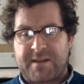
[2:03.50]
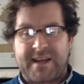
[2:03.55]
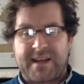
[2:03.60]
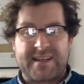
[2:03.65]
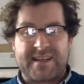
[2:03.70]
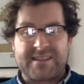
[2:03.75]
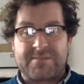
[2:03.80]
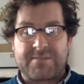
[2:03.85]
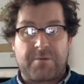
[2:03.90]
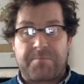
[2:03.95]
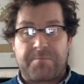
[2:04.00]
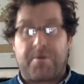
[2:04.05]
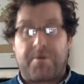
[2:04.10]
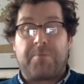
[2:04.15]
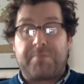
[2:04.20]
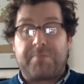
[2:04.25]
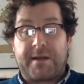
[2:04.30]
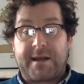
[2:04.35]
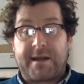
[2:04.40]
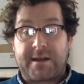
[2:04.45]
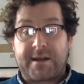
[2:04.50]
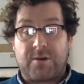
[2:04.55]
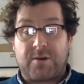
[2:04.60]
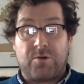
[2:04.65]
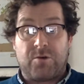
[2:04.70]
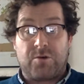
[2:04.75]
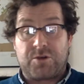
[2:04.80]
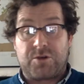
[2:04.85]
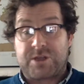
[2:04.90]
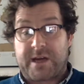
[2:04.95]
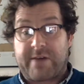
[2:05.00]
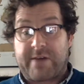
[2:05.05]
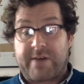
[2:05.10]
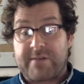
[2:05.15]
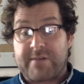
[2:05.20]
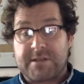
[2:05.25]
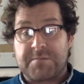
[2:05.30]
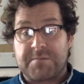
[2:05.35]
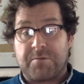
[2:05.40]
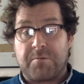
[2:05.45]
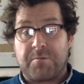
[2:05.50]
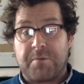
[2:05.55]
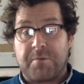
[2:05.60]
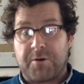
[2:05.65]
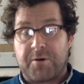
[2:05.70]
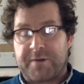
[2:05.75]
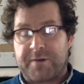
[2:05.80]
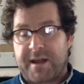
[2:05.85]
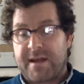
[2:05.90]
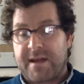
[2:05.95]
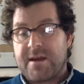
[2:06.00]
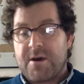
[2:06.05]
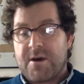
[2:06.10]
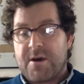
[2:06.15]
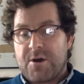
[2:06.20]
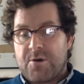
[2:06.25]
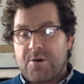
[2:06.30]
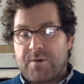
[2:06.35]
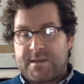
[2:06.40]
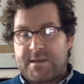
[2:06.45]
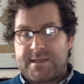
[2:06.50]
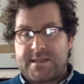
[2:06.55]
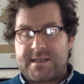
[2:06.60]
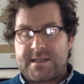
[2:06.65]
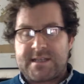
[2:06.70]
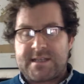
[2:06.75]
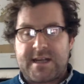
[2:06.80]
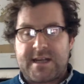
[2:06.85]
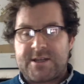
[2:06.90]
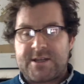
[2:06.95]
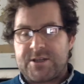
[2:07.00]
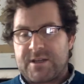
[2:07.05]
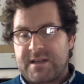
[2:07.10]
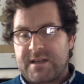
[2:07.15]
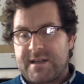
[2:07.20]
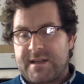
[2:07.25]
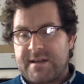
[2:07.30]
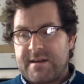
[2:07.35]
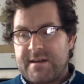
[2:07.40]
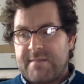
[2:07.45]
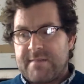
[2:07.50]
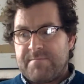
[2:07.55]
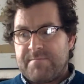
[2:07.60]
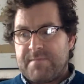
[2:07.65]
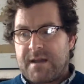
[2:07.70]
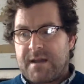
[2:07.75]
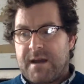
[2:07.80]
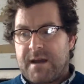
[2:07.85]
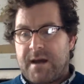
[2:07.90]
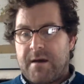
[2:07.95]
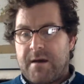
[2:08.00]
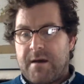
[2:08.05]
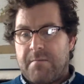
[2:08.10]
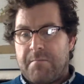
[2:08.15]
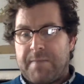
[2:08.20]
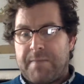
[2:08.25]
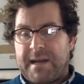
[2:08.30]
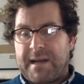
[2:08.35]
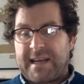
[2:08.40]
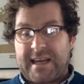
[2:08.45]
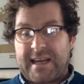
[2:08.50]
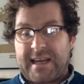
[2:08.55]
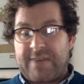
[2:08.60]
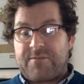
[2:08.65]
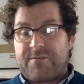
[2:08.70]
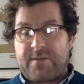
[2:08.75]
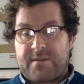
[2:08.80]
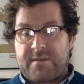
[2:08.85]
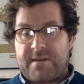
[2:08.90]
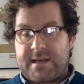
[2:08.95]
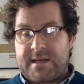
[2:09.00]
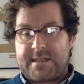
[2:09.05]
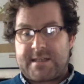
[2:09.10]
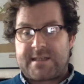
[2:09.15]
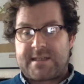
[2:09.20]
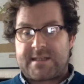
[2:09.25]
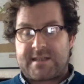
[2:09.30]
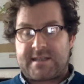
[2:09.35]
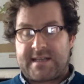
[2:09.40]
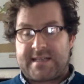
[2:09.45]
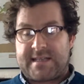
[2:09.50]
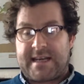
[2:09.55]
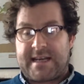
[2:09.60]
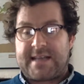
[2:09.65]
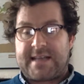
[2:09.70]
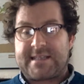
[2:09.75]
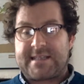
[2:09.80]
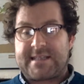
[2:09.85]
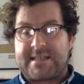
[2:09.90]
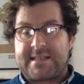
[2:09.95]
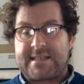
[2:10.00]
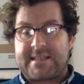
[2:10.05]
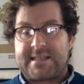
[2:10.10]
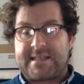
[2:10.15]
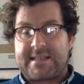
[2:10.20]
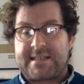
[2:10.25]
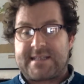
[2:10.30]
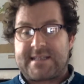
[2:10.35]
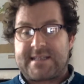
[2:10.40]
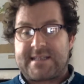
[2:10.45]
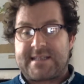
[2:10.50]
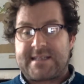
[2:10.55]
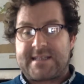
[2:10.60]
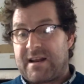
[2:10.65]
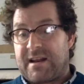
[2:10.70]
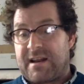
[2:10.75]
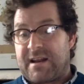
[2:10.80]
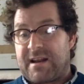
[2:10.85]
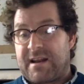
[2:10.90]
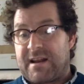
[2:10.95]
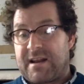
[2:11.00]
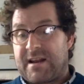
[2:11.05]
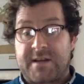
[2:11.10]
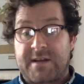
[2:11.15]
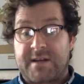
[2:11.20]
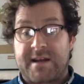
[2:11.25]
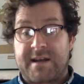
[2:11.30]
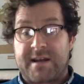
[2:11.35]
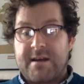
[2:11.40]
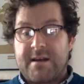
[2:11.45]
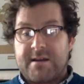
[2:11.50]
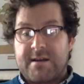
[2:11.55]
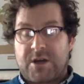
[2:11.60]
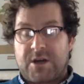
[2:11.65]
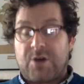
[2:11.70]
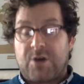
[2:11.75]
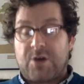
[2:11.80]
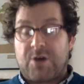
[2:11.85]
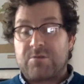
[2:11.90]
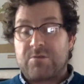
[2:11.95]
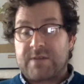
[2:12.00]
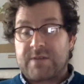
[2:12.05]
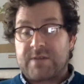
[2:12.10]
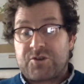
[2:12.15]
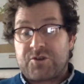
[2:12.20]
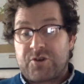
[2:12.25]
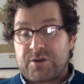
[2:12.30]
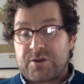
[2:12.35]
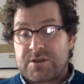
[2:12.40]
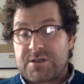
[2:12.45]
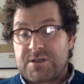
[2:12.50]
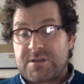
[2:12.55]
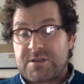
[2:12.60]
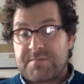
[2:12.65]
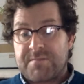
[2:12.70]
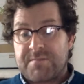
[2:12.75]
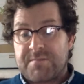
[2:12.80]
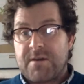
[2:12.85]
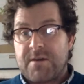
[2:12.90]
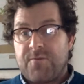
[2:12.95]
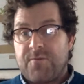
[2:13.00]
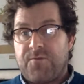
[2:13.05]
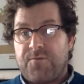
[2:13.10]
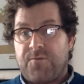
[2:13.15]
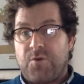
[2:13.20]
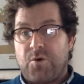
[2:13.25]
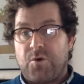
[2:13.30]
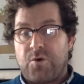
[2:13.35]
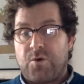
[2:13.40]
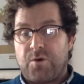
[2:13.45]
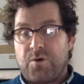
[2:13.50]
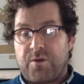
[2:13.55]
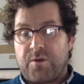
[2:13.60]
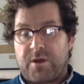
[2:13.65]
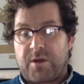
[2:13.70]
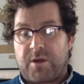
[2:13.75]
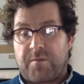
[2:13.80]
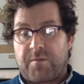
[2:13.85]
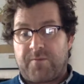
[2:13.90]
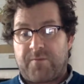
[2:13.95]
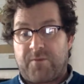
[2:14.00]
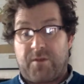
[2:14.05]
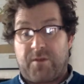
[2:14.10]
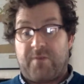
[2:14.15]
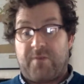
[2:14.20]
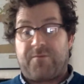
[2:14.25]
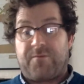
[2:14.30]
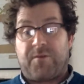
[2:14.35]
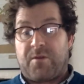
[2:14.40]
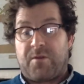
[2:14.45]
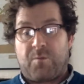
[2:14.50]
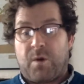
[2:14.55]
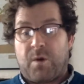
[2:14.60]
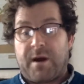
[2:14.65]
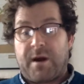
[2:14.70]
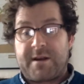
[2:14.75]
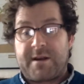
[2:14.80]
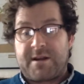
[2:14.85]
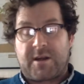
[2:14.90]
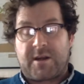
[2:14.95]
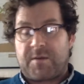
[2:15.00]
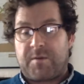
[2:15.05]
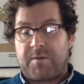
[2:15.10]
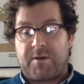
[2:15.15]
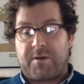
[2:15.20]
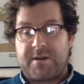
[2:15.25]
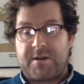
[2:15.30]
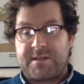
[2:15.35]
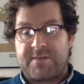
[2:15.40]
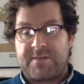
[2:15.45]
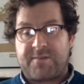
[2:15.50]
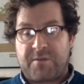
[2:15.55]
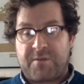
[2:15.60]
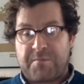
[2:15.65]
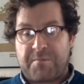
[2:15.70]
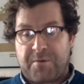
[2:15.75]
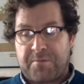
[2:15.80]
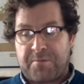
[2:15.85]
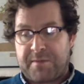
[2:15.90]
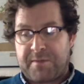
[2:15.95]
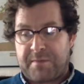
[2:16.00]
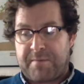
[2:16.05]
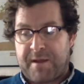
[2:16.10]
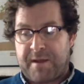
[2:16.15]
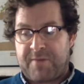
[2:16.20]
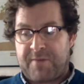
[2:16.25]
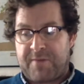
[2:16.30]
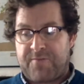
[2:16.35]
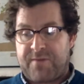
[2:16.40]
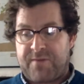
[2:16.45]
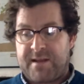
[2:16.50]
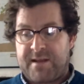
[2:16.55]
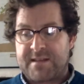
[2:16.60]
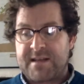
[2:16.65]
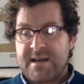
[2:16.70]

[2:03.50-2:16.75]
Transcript: into a public or charitable body, which has essentially um, been given this this asset, the land, the building, to hold it in trust for the for the for the wider community for the public benefit.